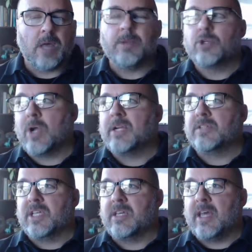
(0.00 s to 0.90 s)
I've been trying to
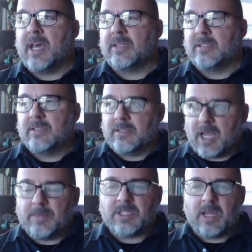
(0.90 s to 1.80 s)
say that
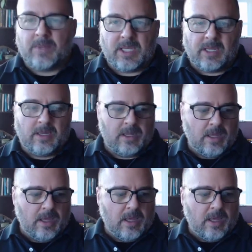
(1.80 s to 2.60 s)
time and time again,